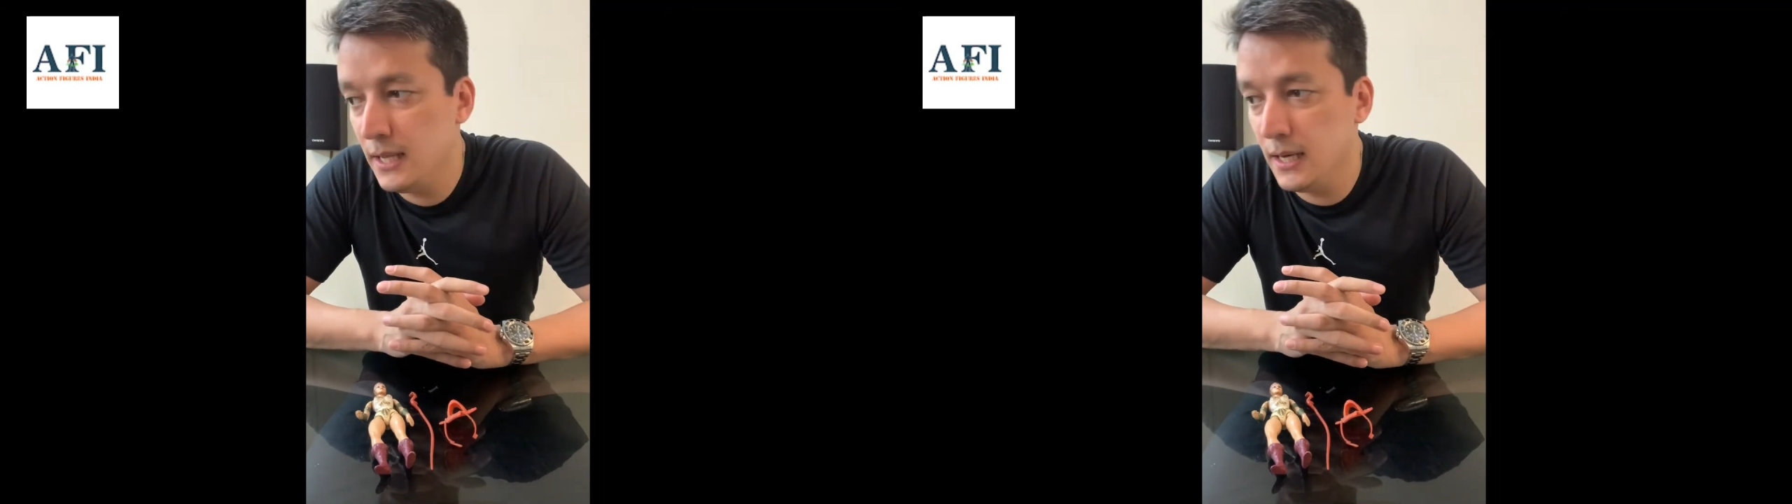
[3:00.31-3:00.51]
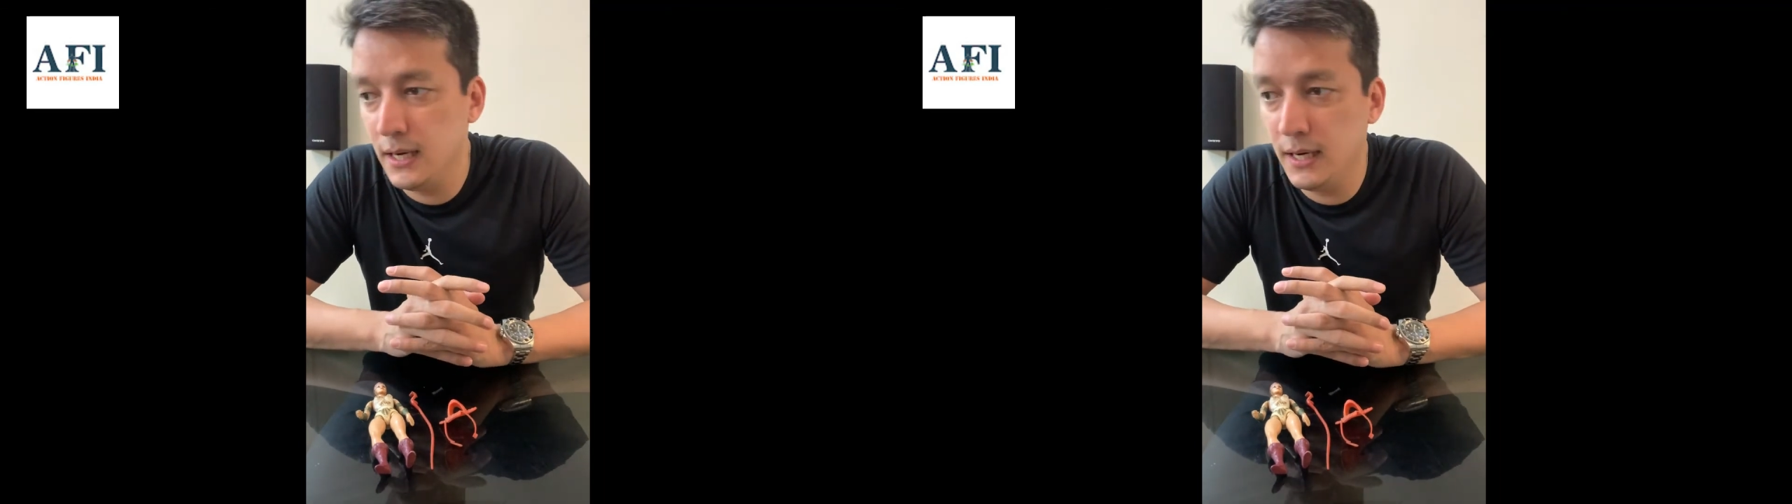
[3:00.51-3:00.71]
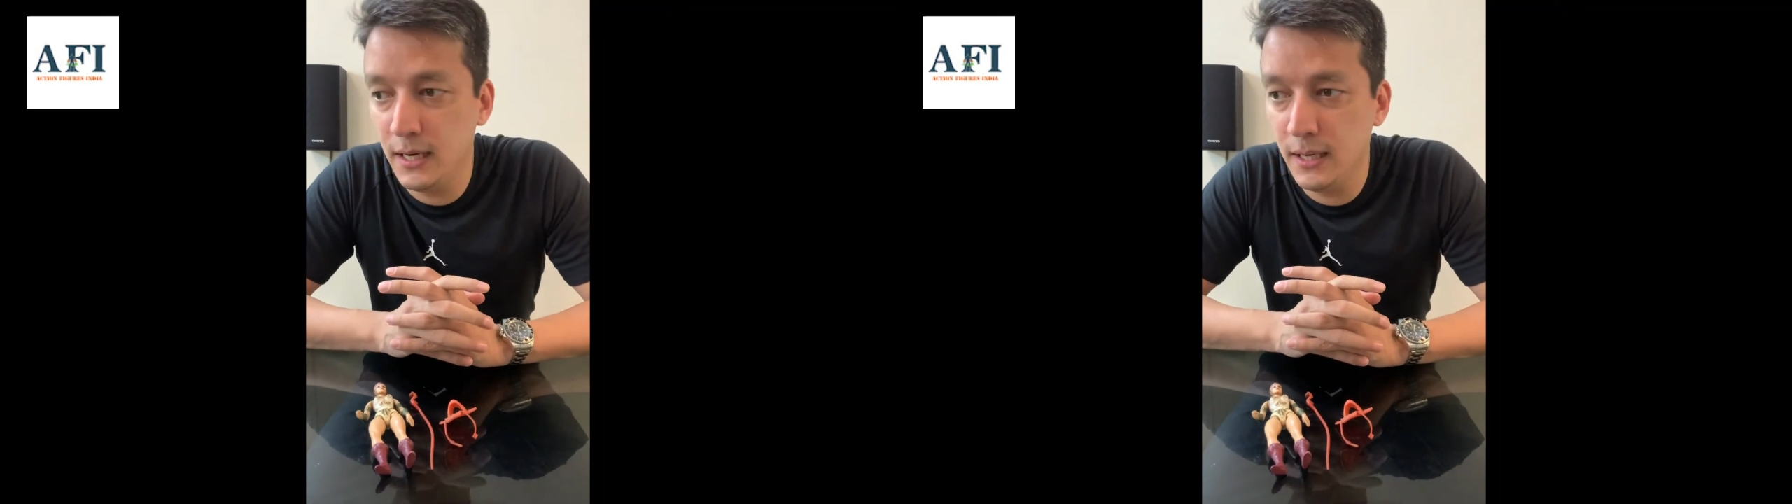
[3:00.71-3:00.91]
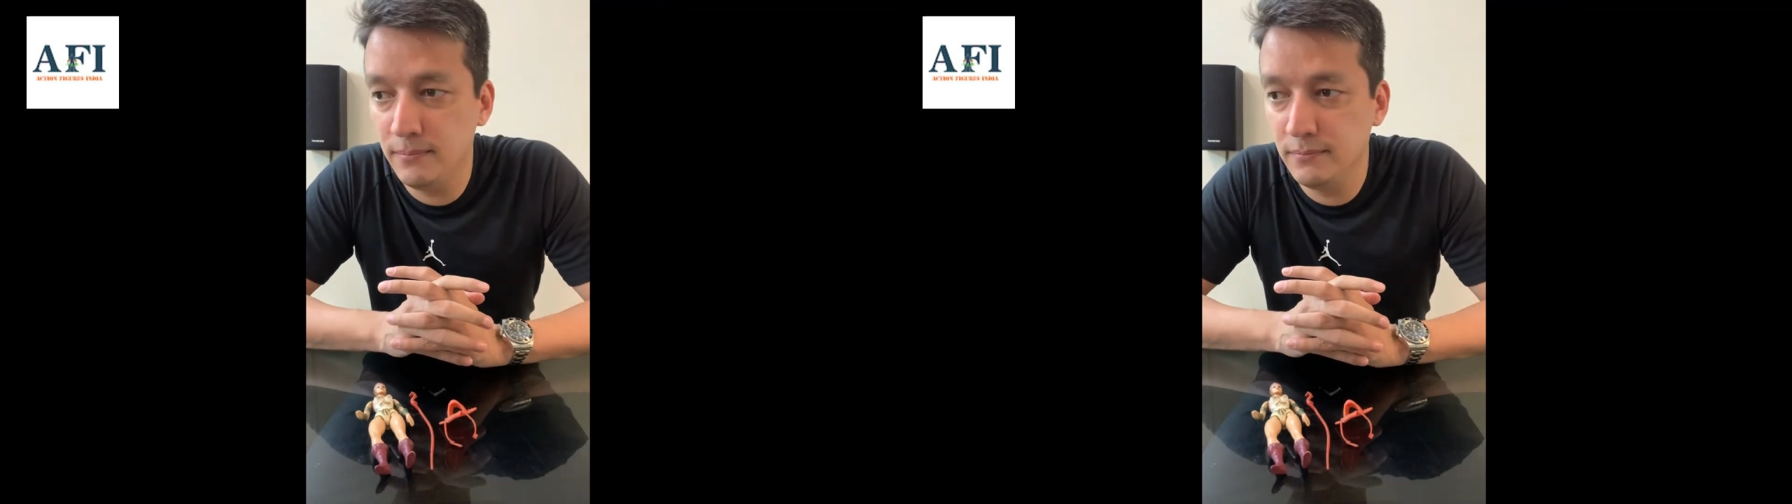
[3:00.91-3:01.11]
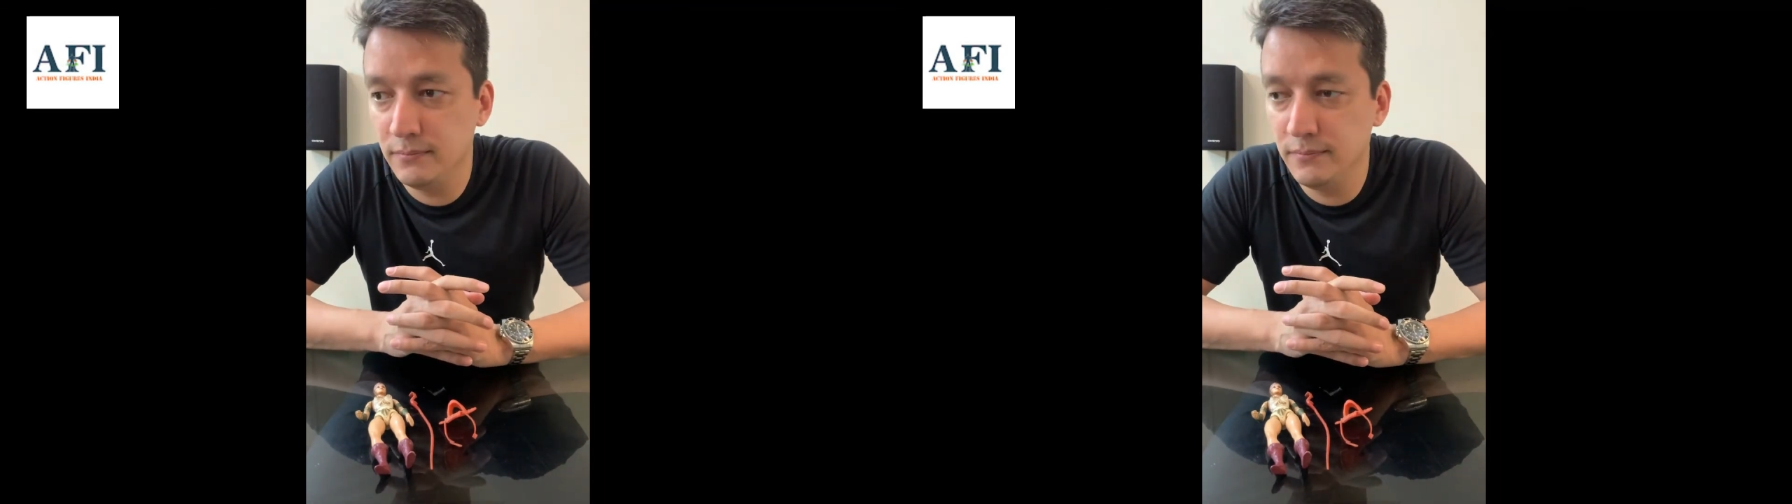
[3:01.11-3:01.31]
Uh,
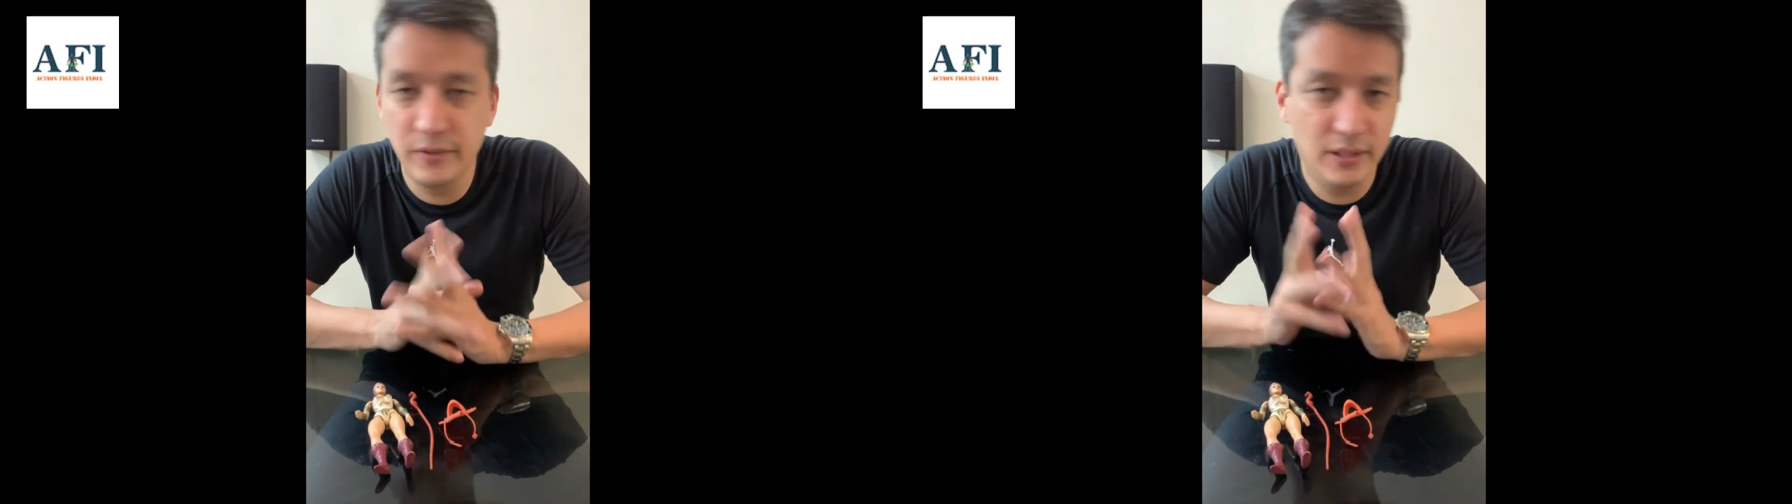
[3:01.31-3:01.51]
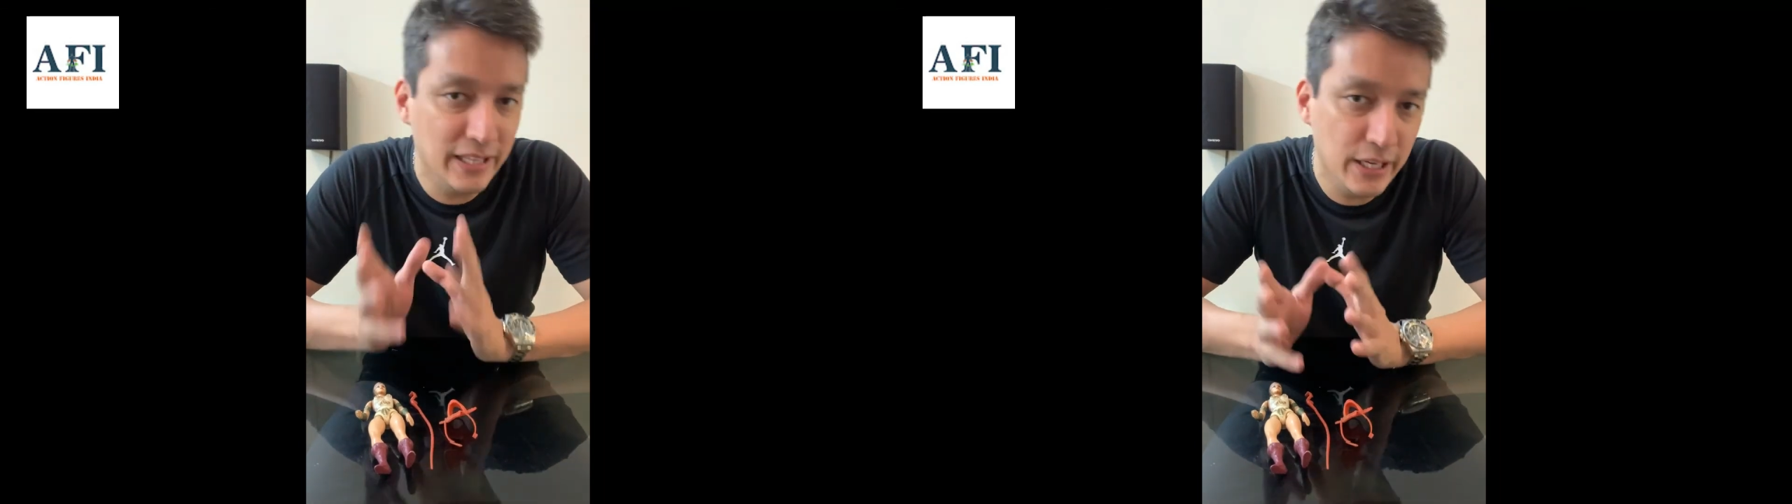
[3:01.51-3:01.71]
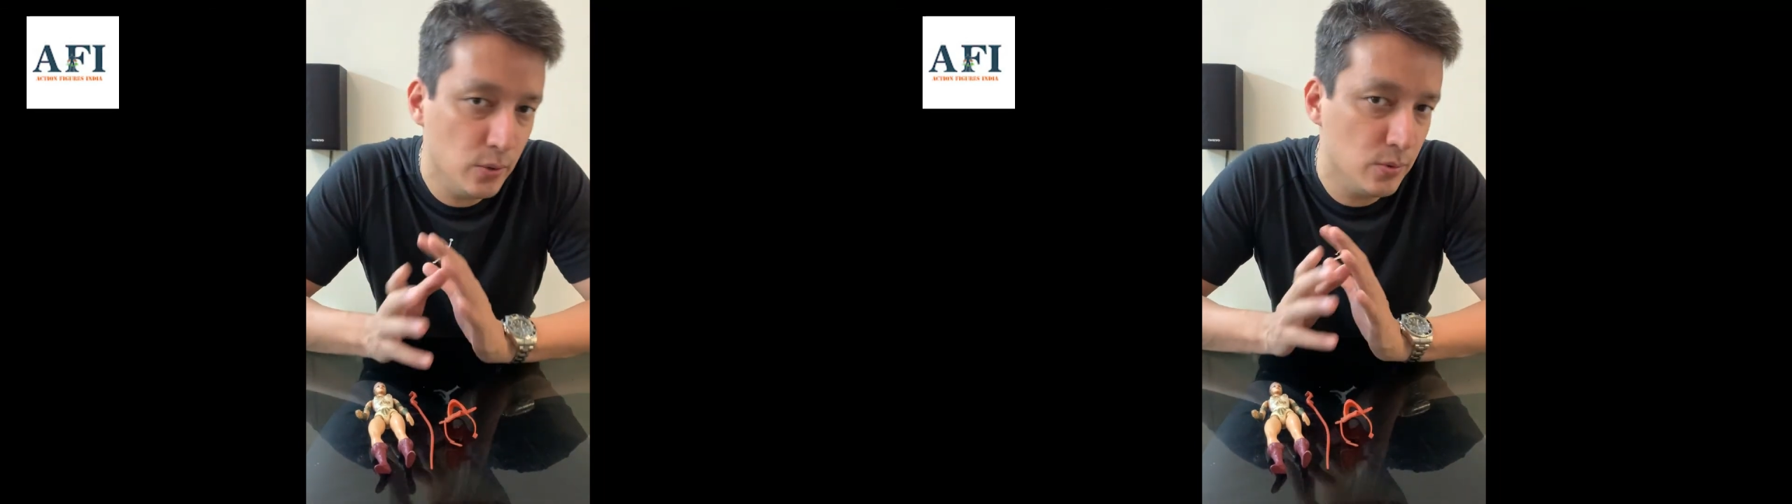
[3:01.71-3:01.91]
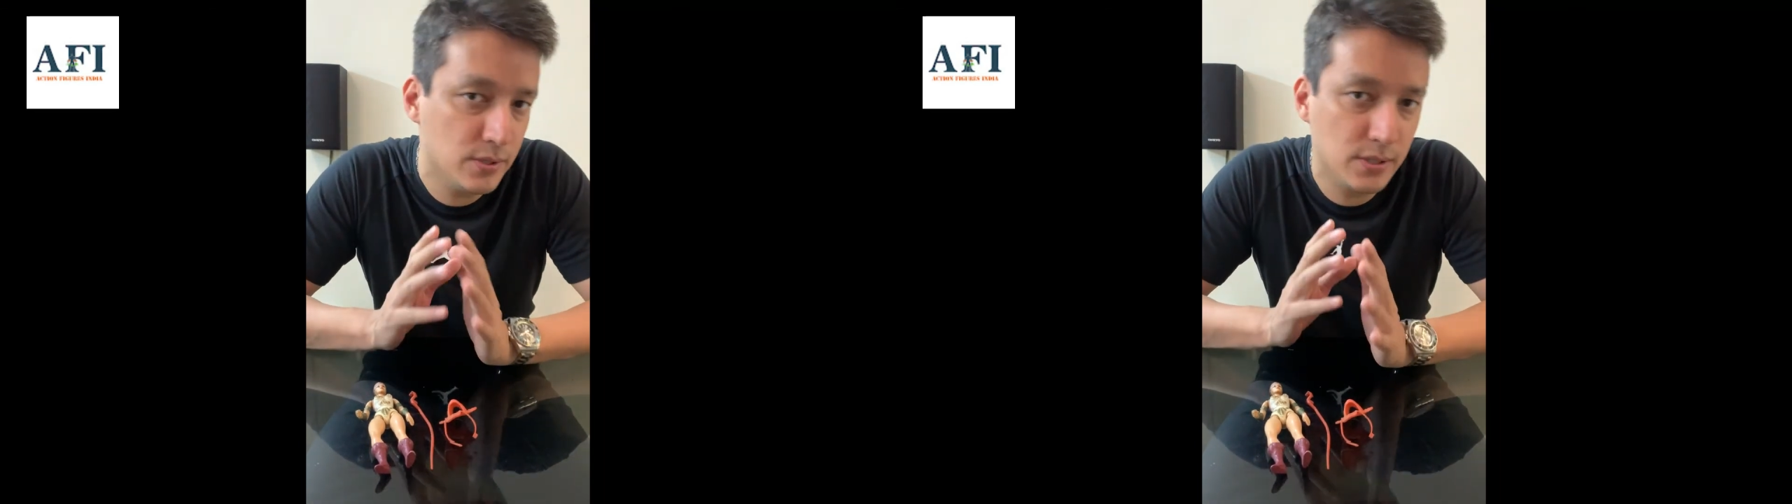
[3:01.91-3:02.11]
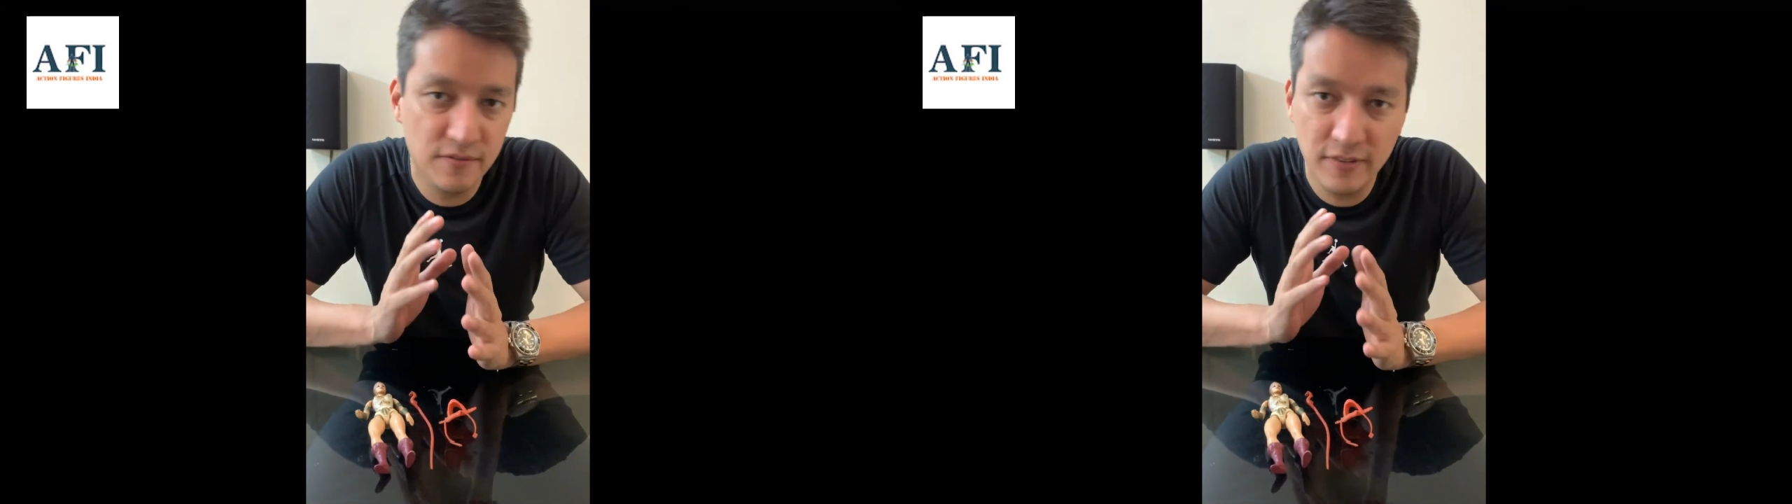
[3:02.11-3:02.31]
with Leo's,